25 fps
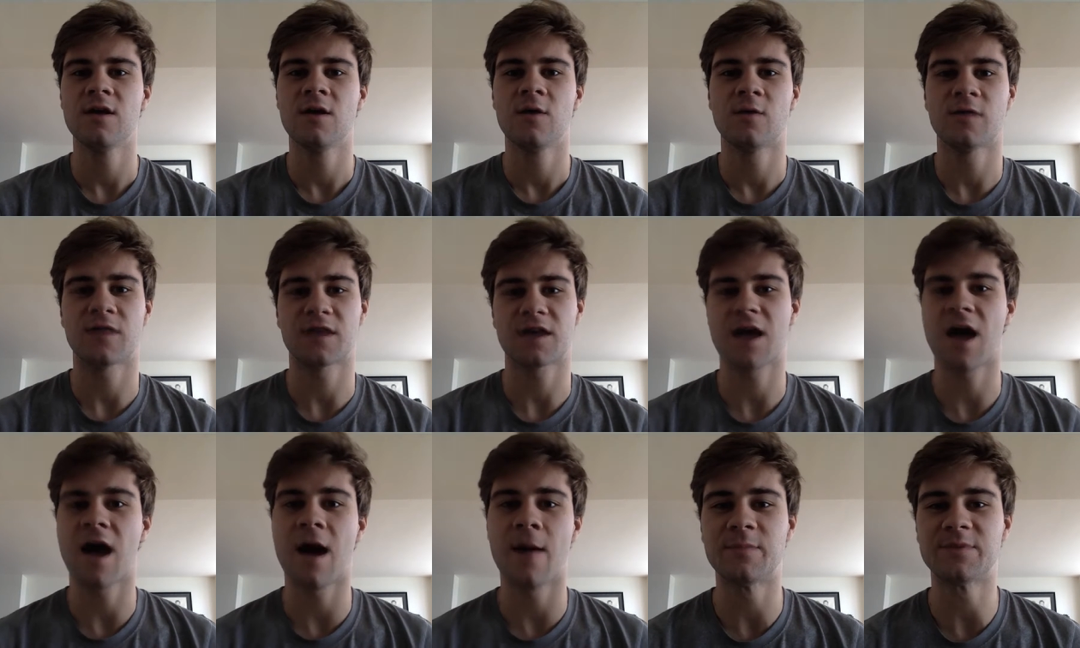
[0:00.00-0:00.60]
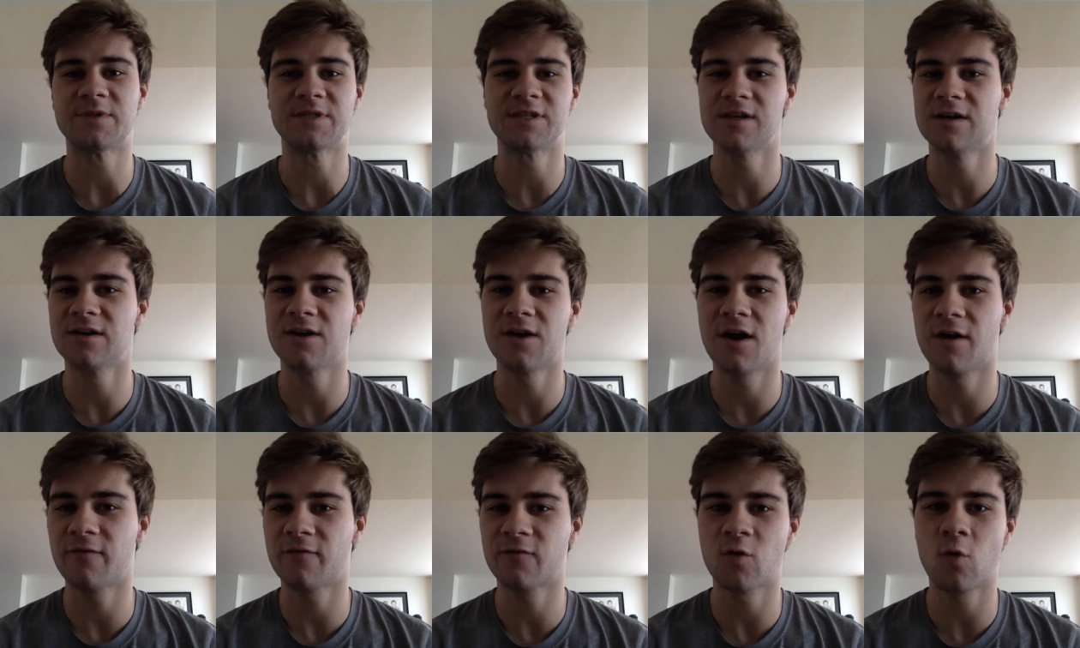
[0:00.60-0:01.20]
a competent
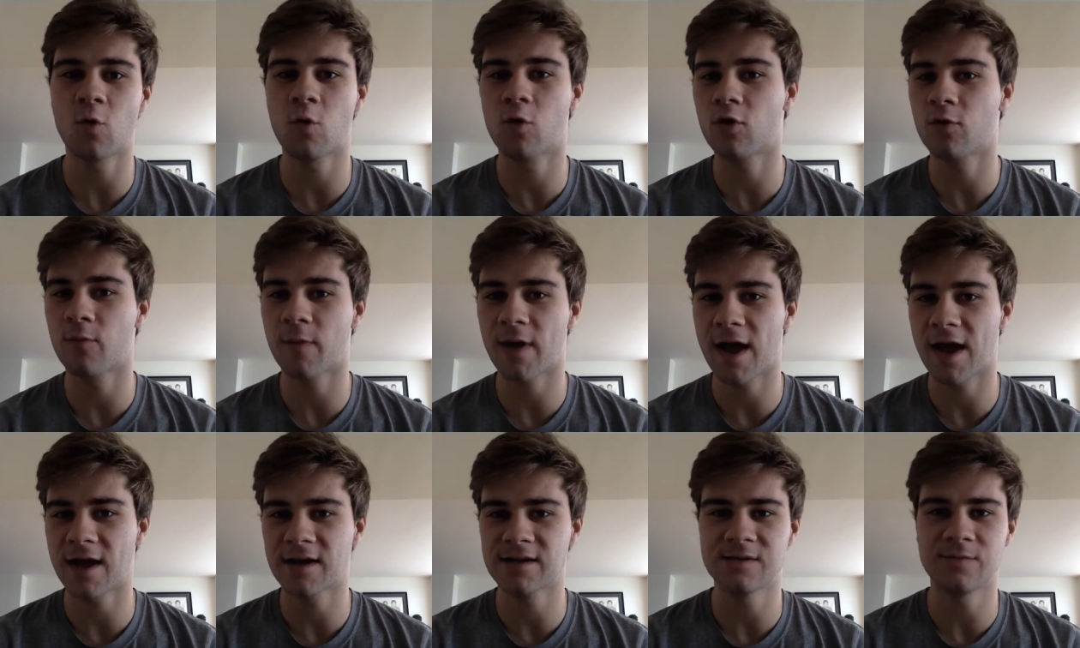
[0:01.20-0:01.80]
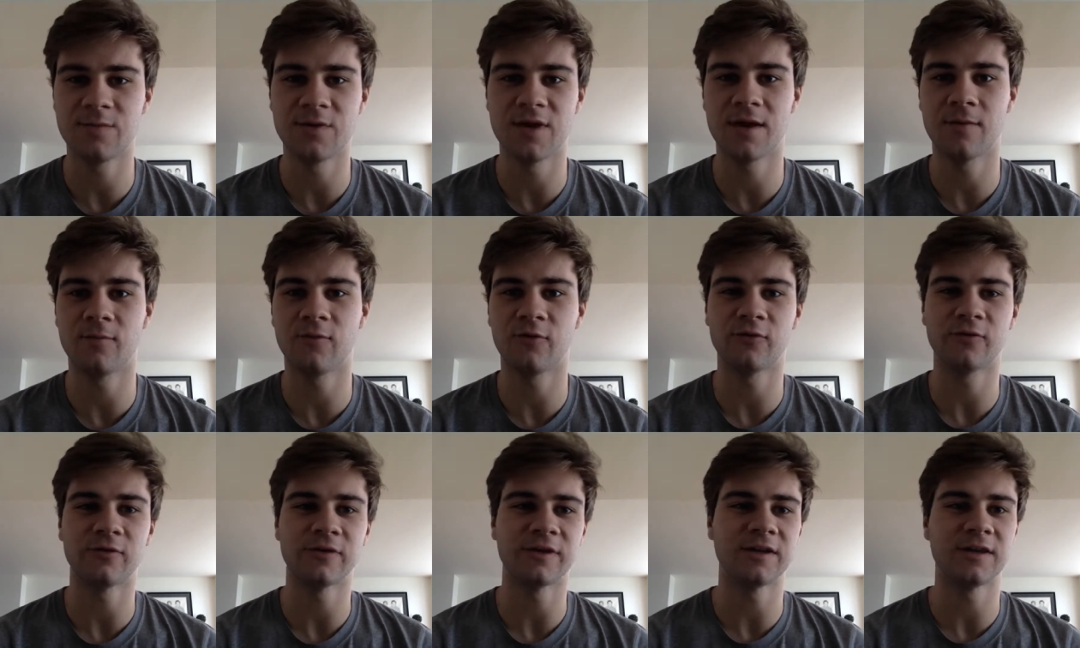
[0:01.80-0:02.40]
enough quarterback to be
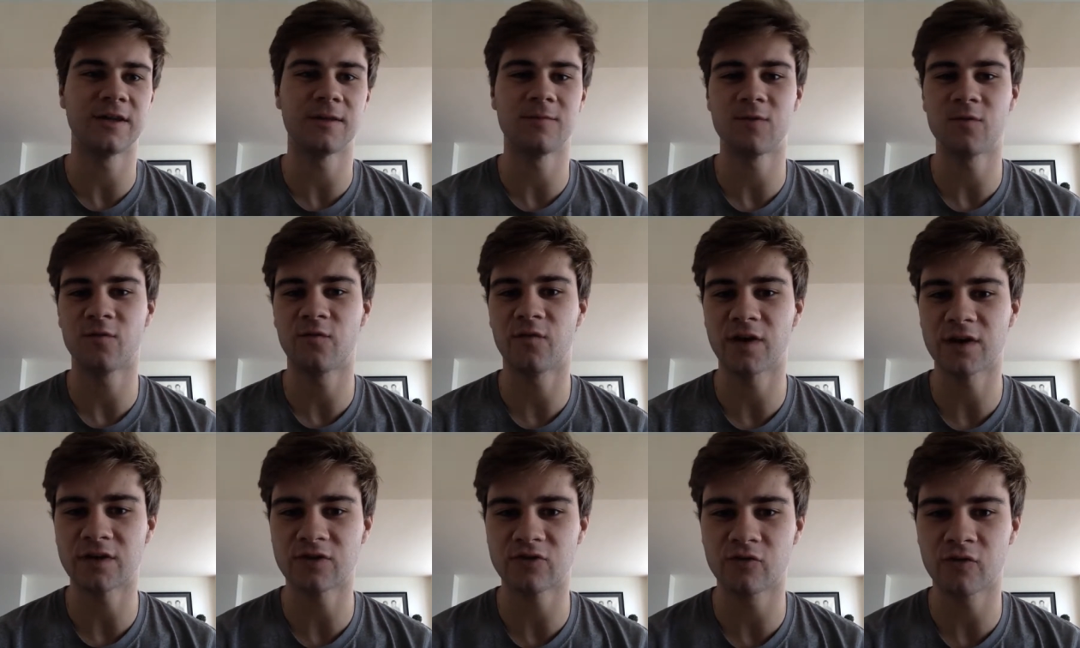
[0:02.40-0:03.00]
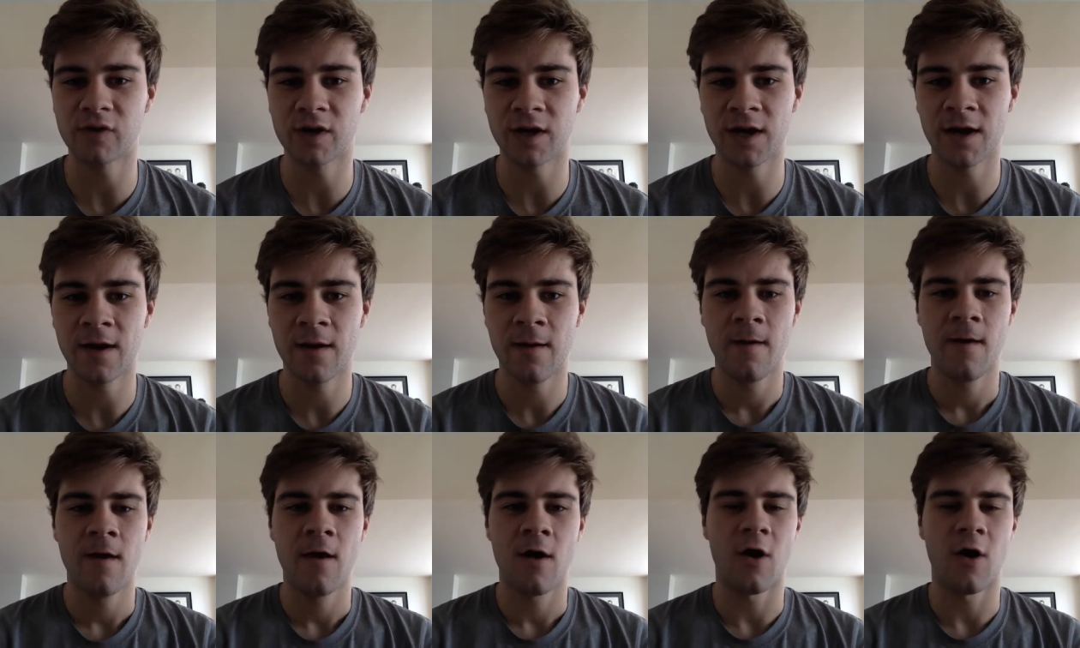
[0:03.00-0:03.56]
able to lead them to victory.